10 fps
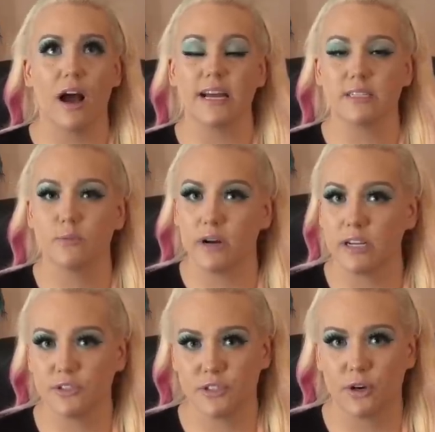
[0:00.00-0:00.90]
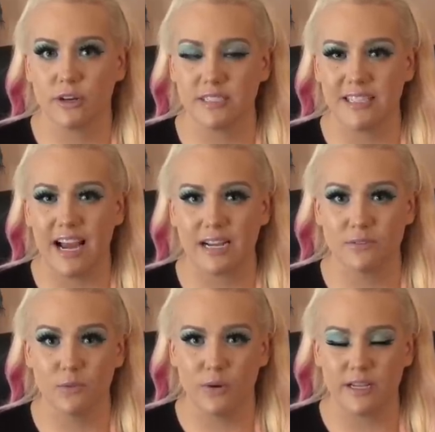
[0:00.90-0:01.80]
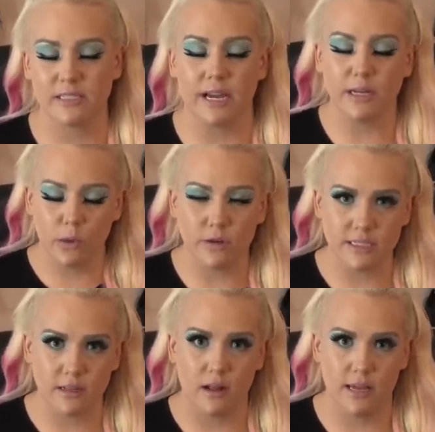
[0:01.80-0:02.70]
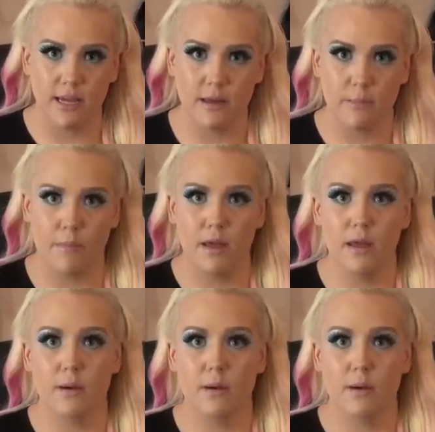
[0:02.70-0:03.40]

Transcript: I swear I just heard Zach's voice. I know it's not him,